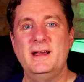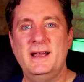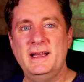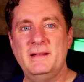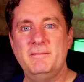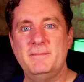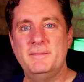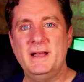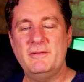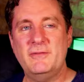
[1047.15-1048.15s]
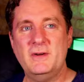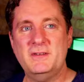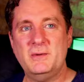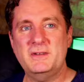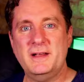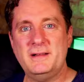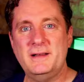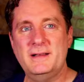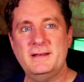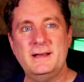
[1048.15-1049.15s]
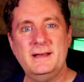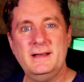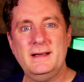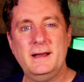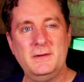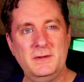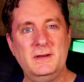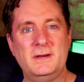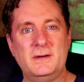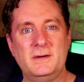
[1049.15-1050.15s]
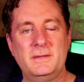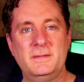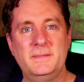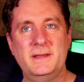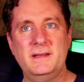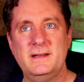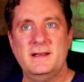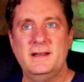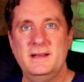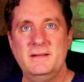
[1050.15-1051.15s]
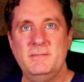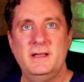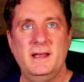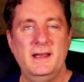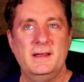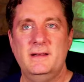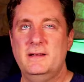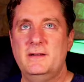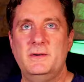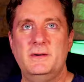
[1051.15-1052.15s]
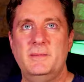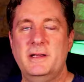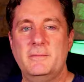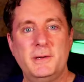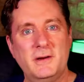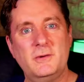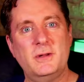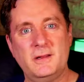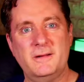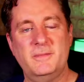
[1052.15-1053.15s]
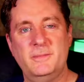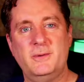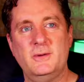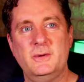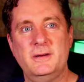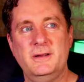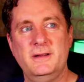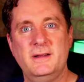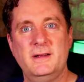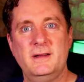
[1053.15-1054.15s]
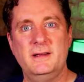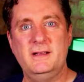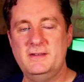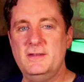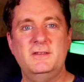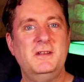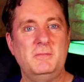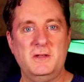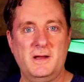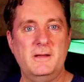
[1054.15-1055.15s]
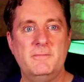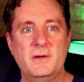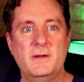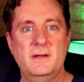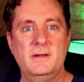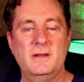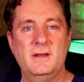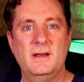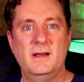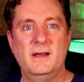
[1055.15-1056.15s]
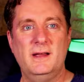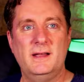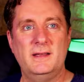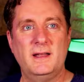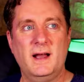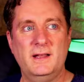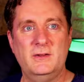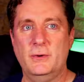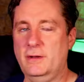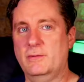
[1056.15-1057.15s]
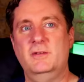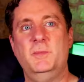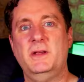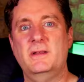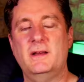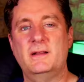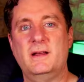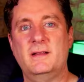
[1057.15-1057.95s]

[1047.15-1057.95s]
And at first I was kind of like, I don't know. But then it kind of hit me, hey, compared to what a lot of people are wearing, it's in the same time period. And I totally respect that.